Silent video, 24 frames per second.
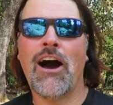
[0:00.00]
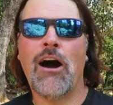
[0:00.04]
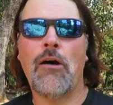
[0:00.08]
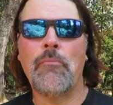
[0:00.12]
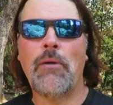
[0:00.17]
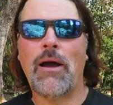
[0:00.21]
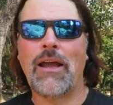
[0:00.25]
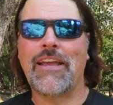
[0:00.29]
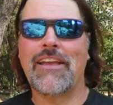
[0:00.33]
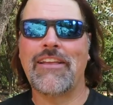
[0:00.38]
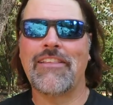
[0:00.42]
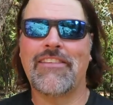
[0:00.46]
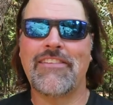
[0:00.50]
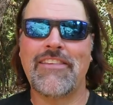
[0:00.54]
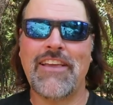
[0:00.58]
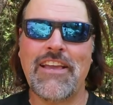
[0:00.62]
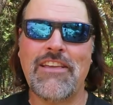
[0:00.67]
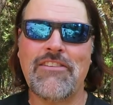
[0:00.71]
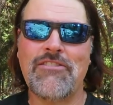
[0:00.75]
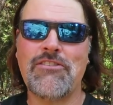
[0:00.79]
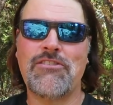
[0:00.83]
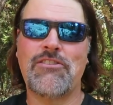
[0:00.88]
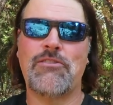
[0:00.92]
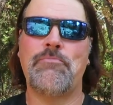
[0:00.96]
I can
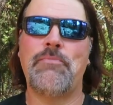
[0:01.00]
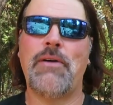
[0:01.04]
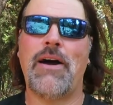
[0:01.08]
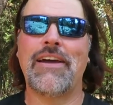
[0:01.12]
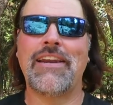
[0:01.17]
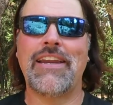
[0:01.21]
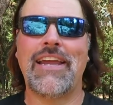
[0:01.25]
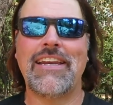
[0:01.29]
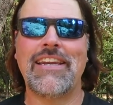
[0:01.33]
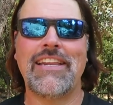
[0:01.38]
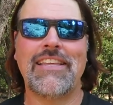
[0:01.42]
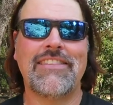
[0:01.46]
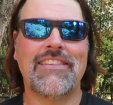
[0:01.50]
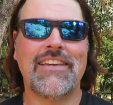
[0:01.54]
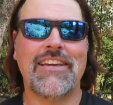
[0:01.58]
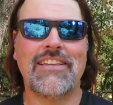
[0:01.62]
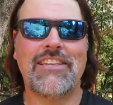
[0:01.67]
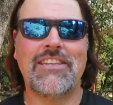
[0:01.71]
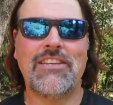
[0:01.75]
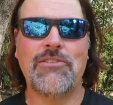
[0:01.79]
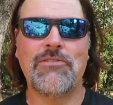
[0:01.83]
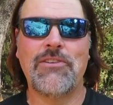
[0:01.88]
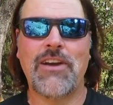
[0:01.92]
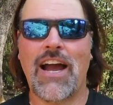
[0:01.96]
say just about
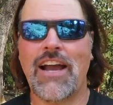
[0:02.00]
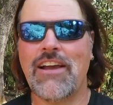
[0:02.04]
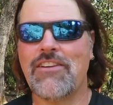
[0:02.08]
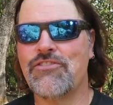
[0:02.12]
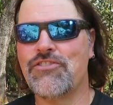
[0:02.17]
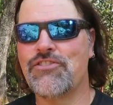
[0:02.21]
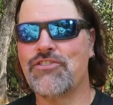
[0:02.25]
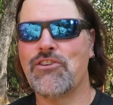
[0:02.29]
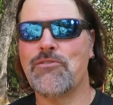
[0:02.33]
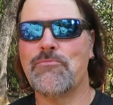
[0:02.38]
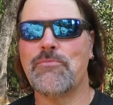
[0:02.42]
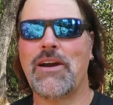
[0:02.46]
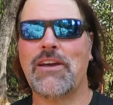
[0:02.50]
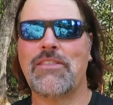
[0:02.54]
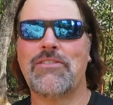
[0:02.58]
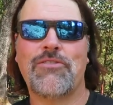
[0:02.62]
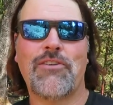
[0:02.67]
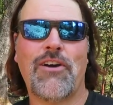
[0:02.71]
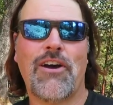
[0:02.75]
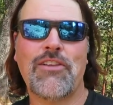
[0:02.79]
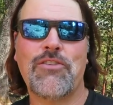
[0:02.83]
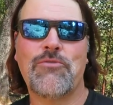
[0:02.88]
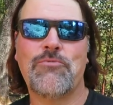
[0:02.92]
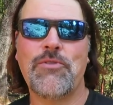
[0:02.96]
anything to you guys, share my
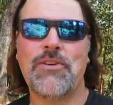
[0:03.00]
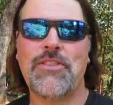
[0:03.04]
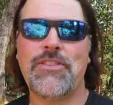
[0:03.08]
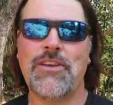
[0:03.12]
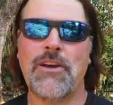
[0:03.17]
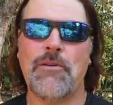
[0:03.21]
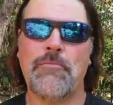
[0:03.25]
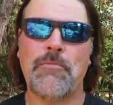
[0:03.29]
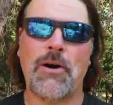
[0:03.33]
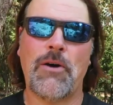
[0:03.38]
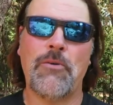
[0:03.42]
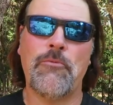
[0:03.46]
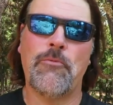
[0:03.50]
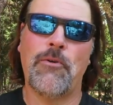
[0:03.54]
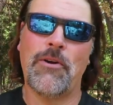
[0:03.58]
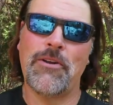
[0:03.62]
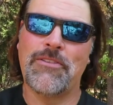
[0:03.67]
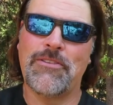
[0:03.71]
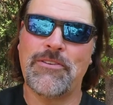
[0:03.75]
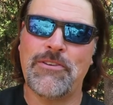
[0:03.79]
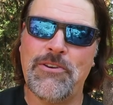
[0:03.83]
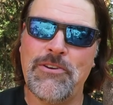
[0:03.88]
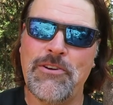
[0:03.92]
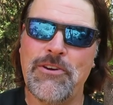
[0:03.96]
thoughts with you about
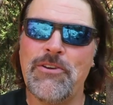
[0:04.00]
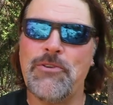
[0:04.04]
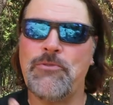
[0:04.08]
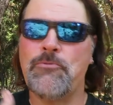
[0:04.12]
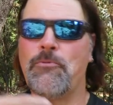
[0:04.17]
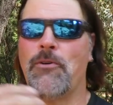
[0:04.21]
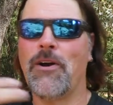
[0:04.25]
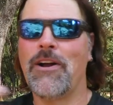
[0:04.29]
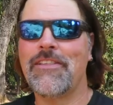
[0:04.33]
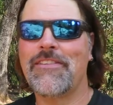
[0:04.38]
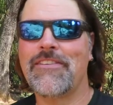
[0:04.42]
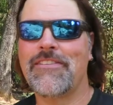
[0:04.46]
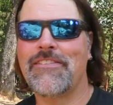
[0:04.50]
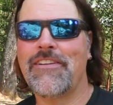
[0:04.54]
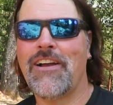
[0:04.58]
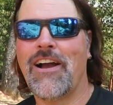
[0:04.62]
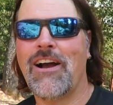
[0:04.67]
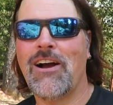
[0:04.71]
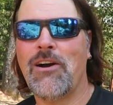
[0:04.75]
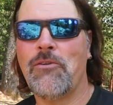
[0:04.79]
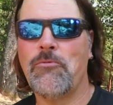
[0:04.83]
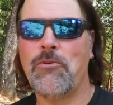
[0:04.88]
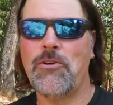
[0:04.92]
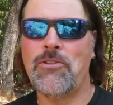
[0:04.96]
what's good, what's
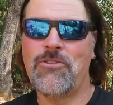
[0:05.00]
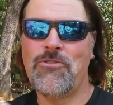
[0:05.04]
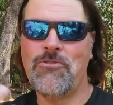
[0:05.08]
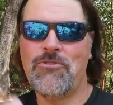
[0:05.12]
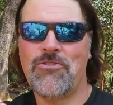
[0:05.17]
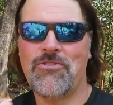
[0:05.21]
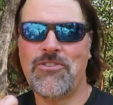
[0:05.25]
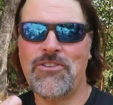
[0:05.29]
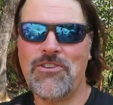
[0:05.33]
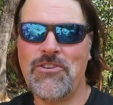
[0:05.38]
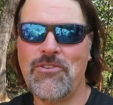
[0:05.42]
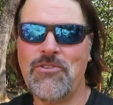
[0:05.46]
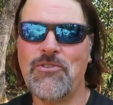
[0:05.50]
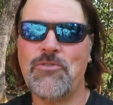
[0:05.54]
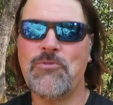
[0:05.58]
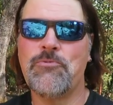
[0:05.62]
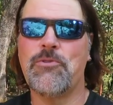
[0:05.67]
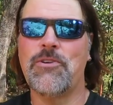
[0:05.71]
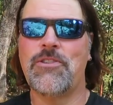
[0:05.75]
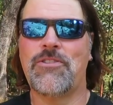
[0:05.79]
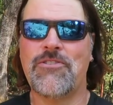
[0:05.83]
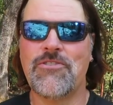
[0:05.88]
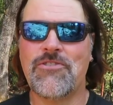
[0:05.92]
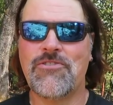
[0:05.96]
not, what you should use,
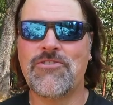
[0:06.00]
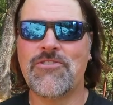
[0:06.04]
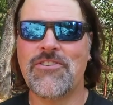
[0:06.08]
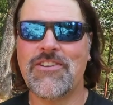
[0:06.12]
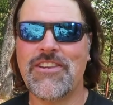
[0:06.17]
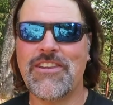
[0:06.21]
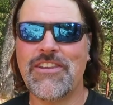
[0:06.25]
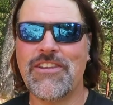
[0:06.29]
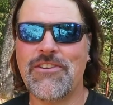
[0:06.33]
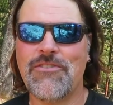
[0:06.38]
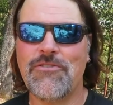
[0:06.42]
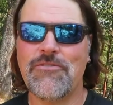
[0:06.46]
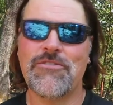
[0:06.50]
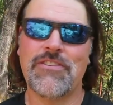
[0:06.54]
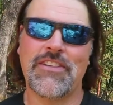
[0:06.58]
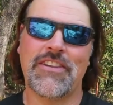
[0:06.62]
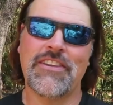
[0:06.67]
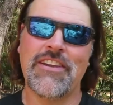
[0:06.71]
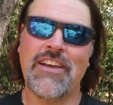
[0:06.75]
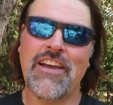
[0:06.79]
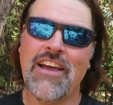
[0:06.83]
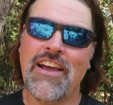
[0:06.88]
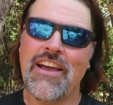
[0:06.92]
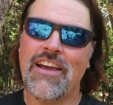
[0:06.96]
what you shouldn't use.
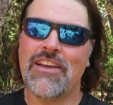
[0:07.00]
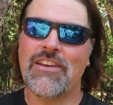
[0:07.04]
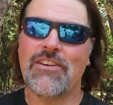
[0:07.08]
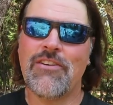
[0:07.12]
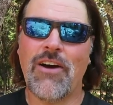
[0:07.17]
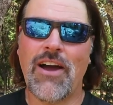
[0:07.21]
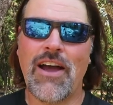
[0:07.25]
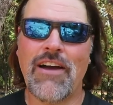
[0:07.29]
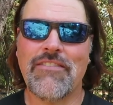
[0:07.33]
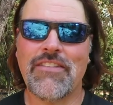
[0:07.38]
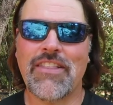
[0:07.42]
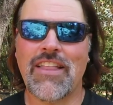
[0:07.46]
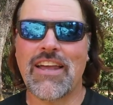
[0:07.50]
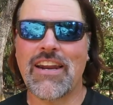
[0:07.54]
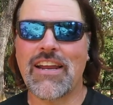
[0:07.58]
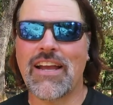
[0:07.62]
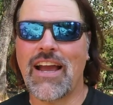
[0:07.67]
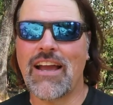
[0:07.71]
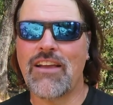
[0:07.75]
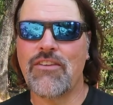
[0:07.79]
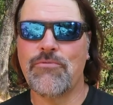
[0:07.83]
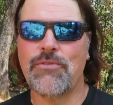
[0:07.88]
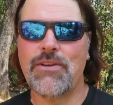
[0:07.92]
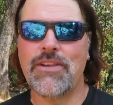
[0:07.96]
And you know, I have a lot of
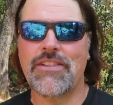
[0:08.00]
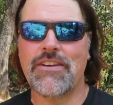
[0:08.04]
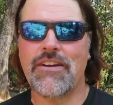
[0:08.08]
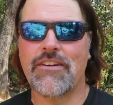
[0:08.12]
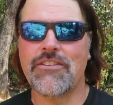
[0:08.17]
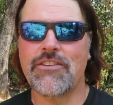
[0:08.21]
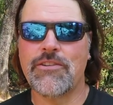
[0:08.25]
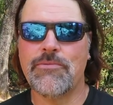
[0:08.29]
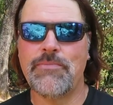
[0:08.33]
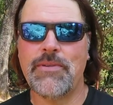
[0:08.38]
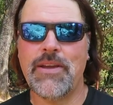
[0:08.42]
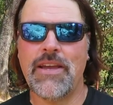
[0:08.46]
guys reach out to